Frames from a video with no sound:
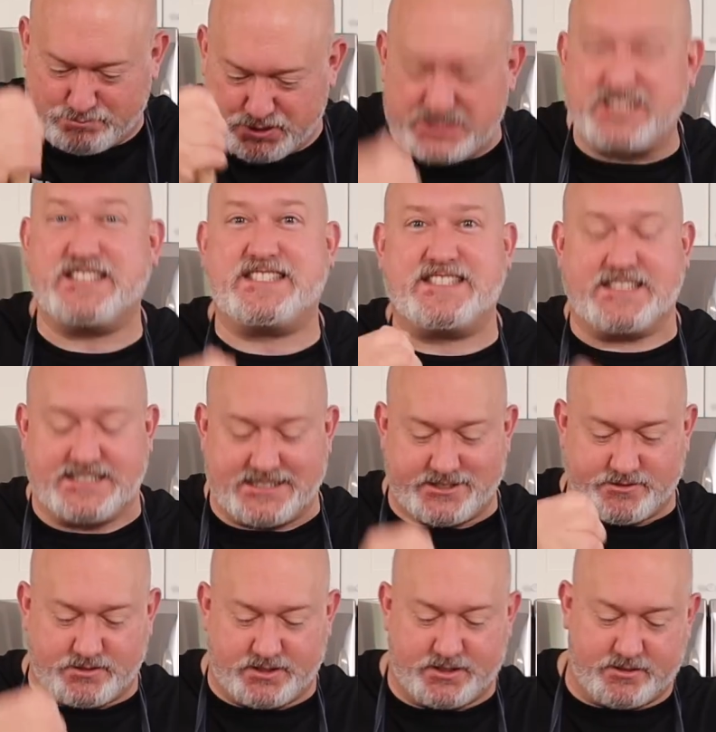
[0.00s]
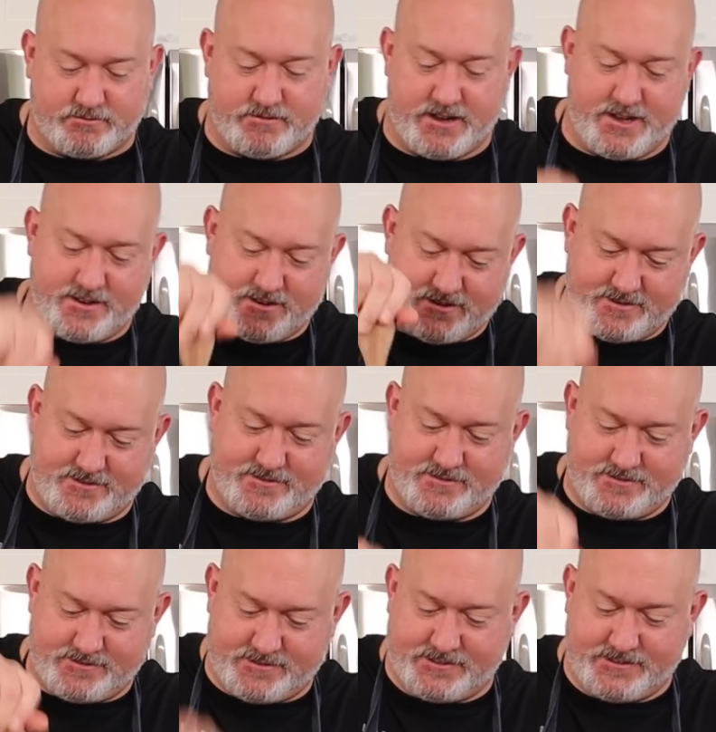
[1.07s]
mush it together a little, right?
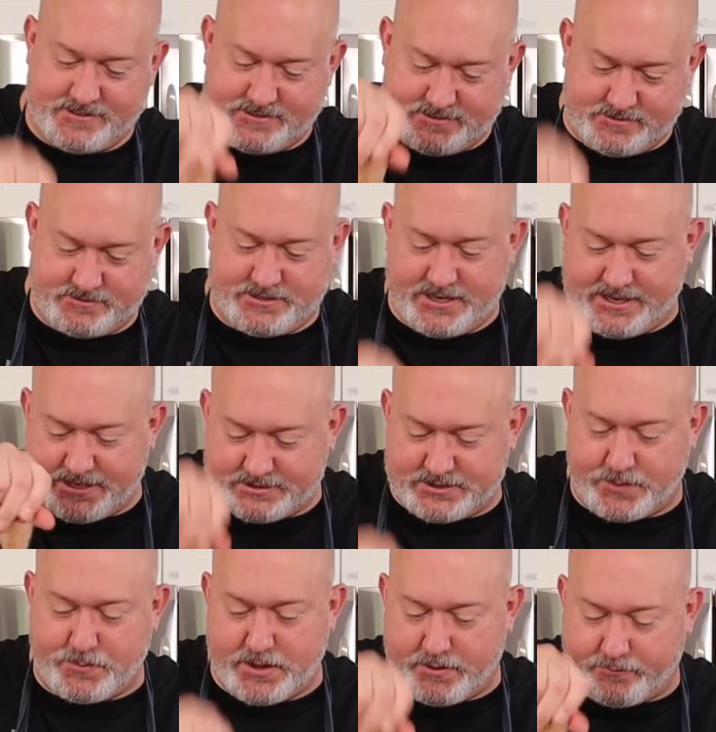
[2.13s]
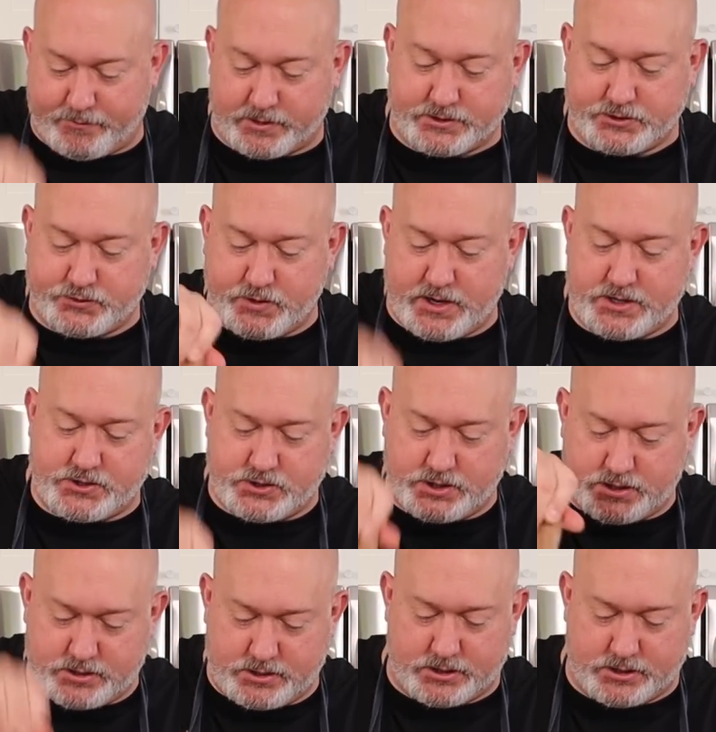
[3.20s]
Take up some of that frustration,